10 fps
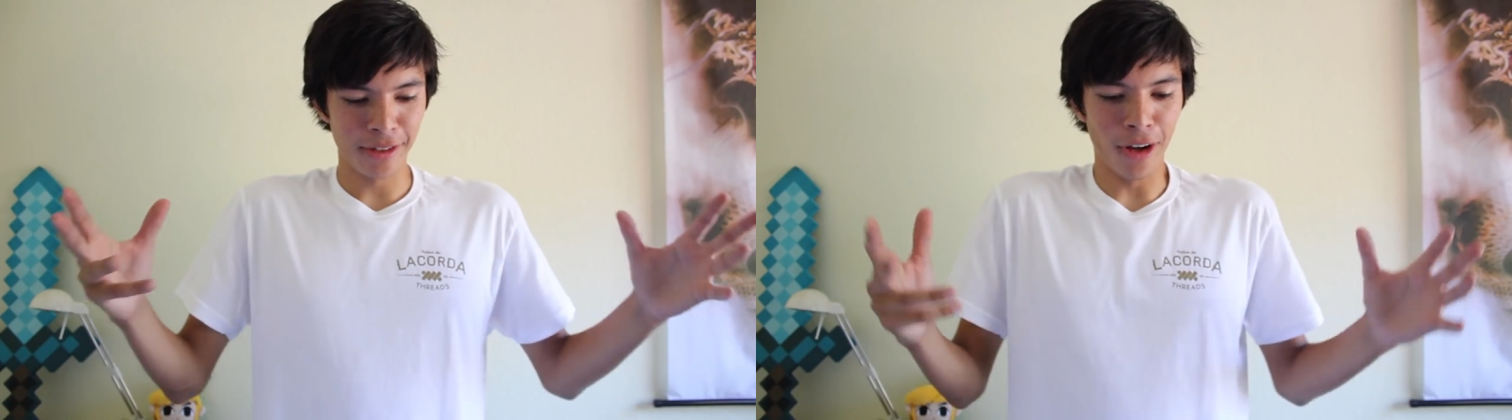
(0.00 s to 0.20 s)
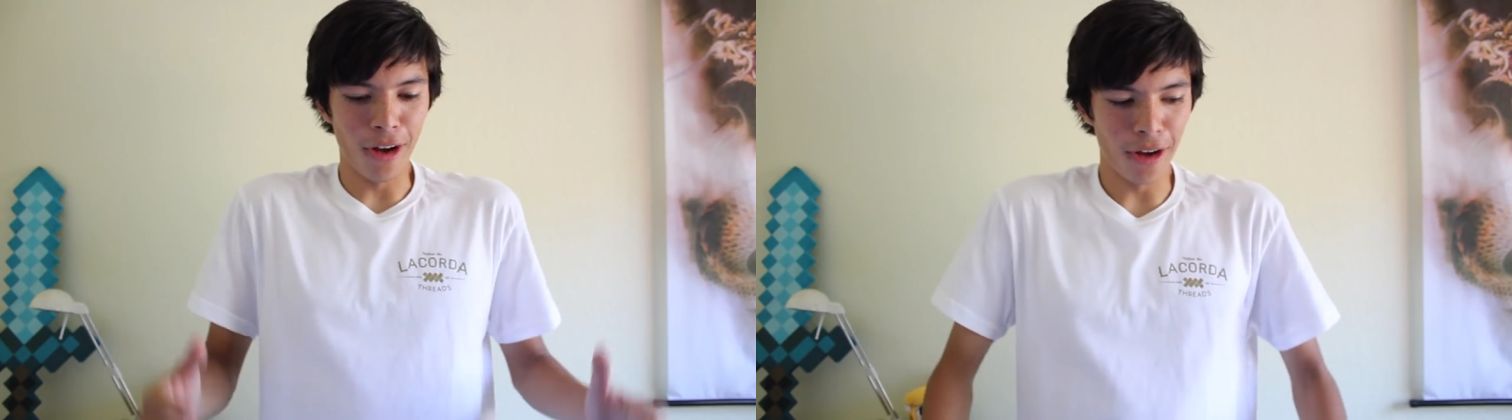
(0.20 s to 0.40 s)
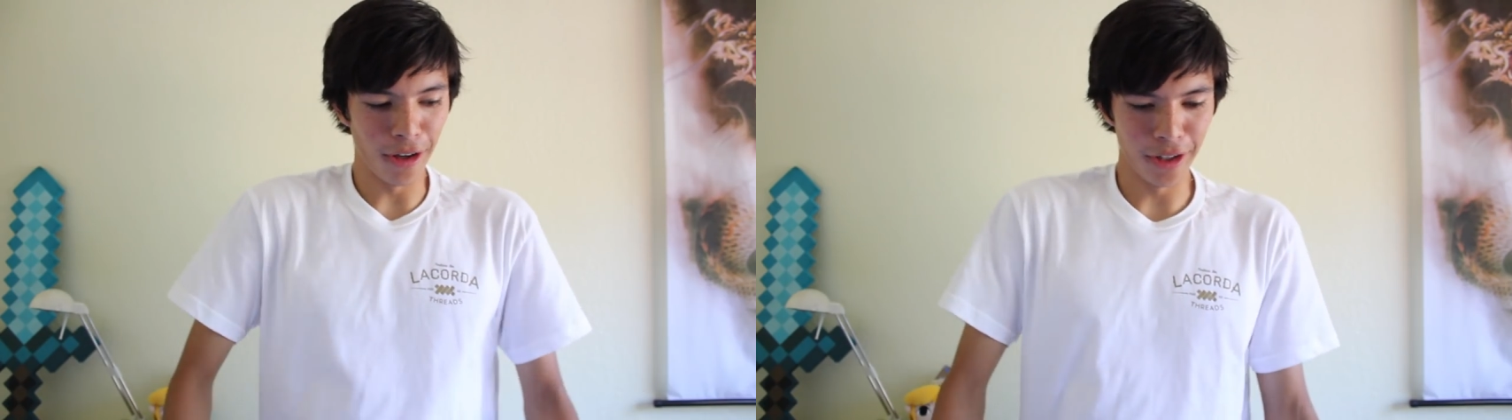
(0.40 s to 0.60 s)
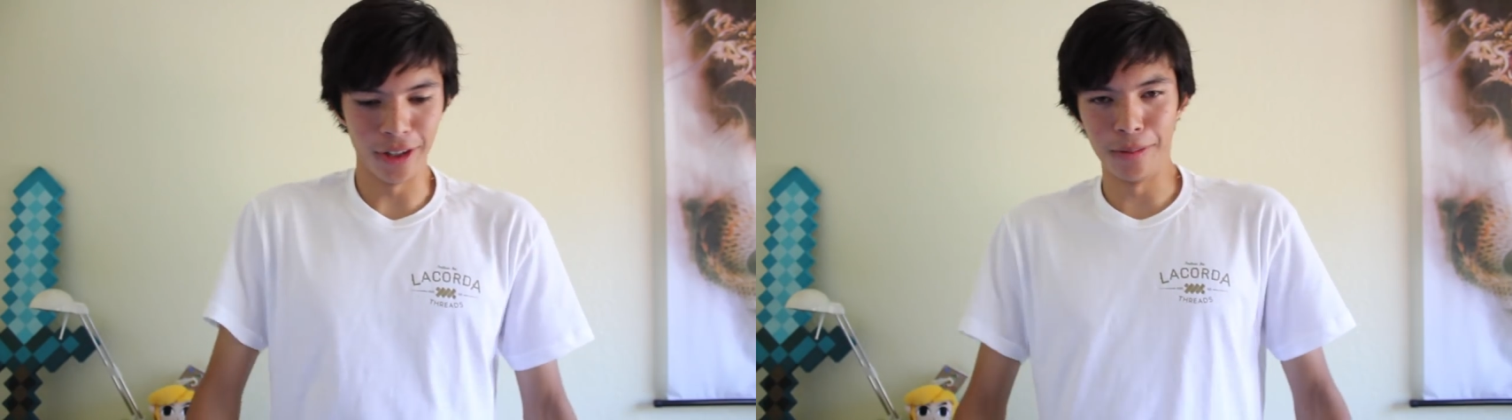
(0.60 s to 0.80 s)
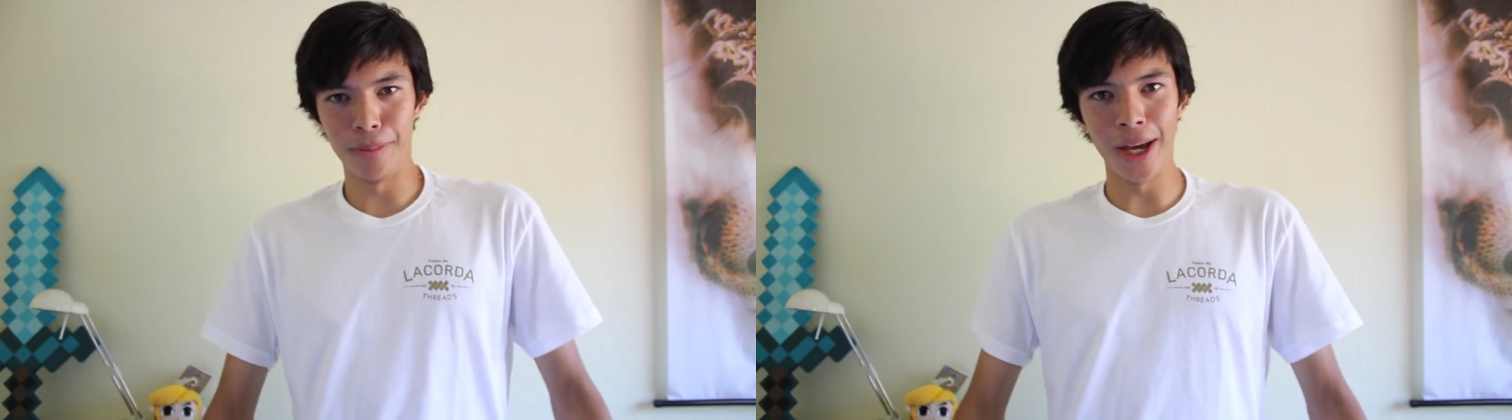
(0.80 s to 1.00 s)
tall
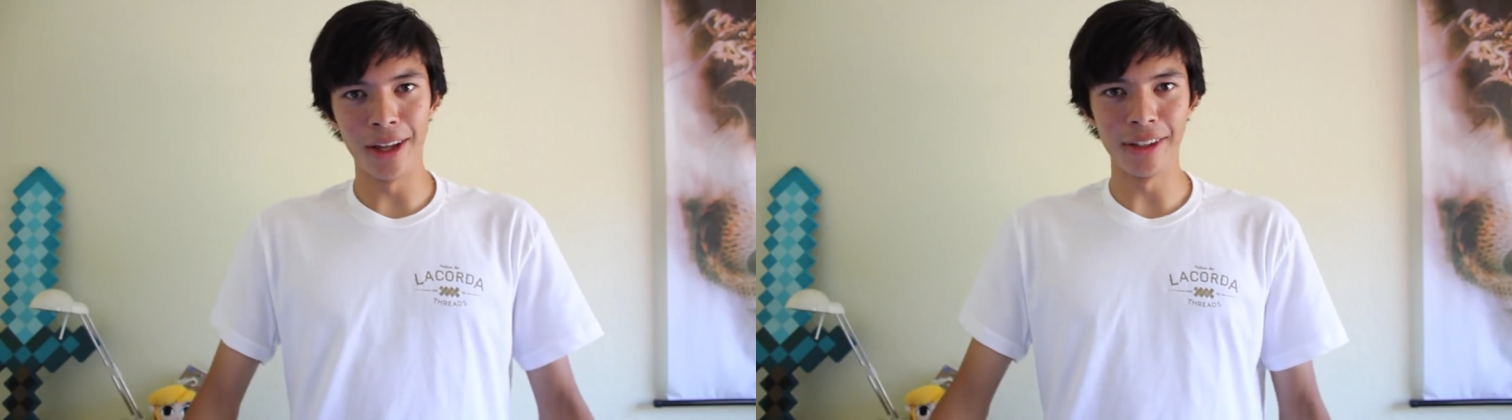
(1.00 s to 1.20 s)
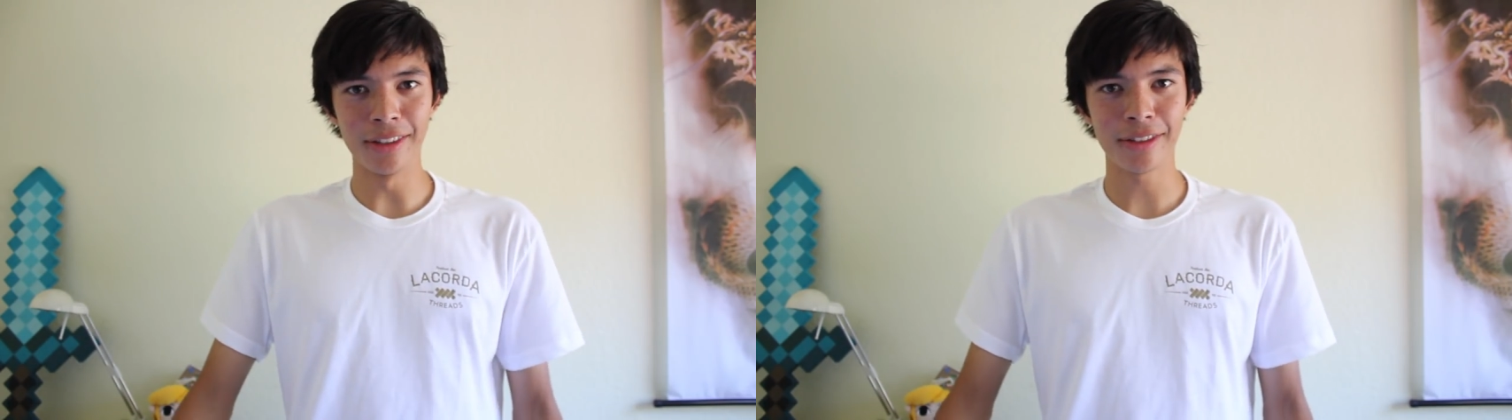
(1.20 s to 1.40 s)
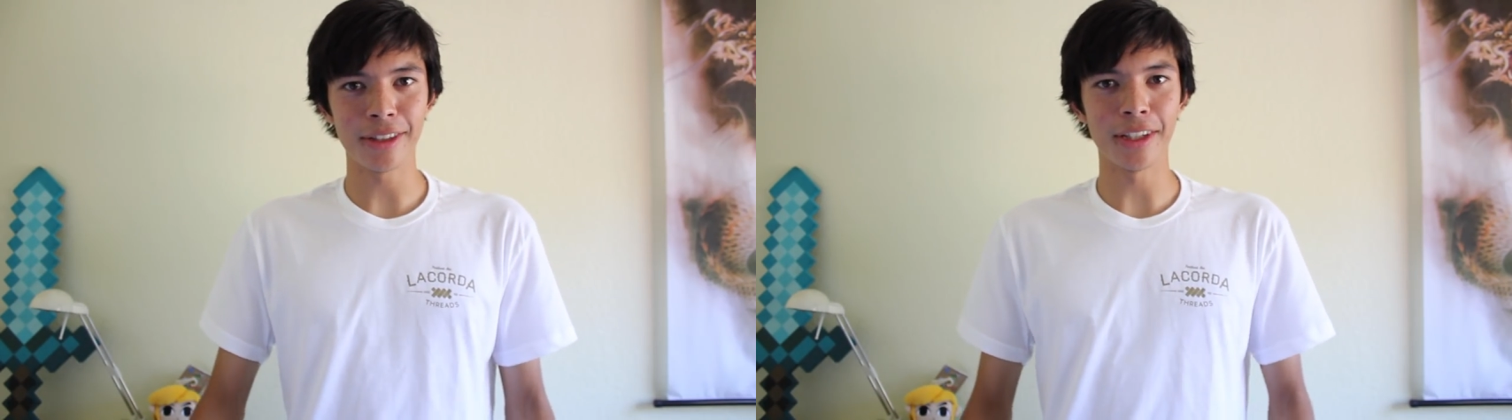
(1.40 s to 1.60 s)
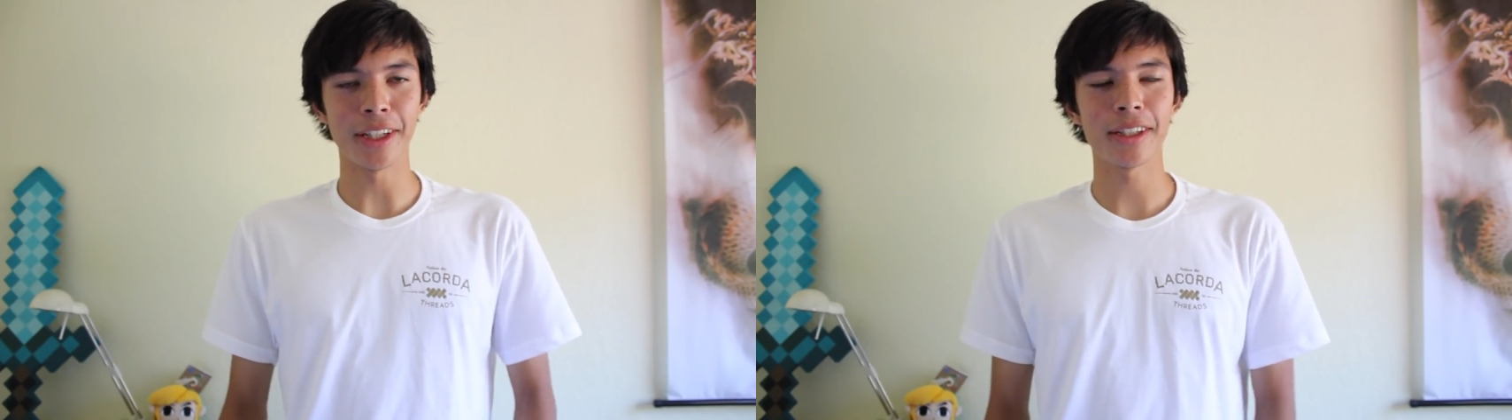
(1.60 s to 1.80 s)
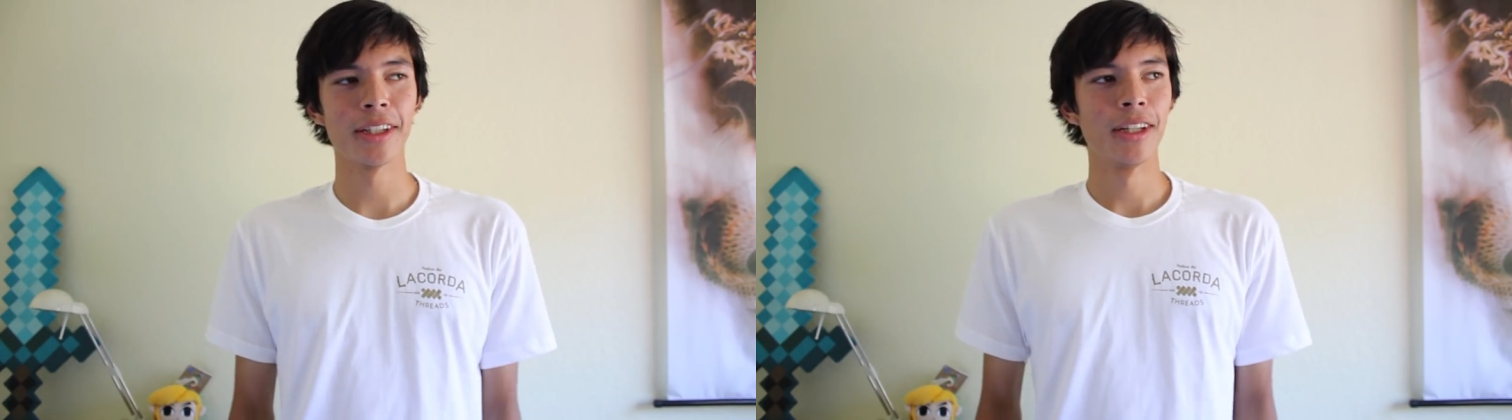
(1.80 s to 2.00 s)
and unbalanced and
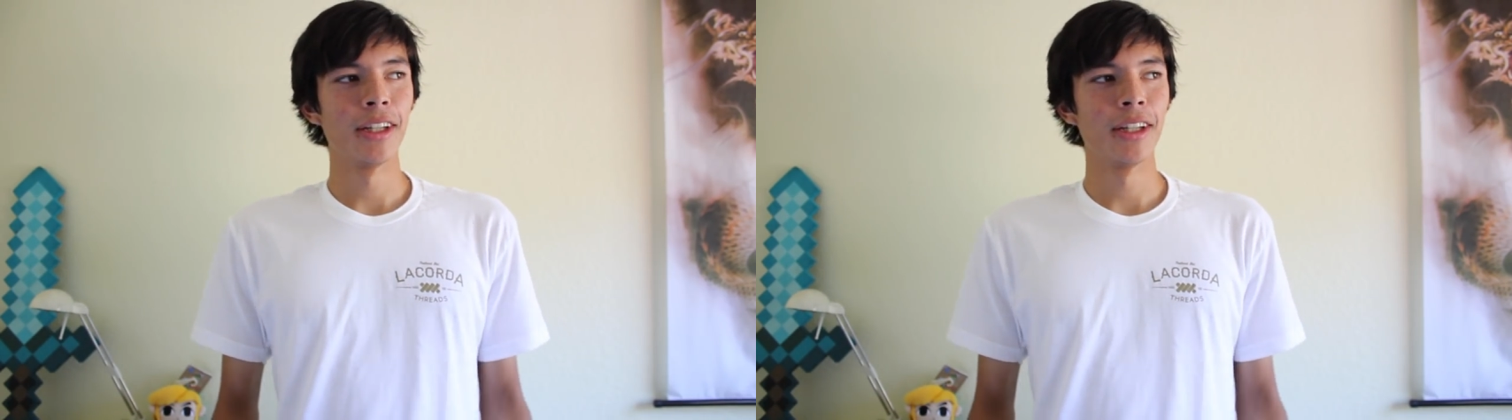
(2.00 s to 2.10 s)
like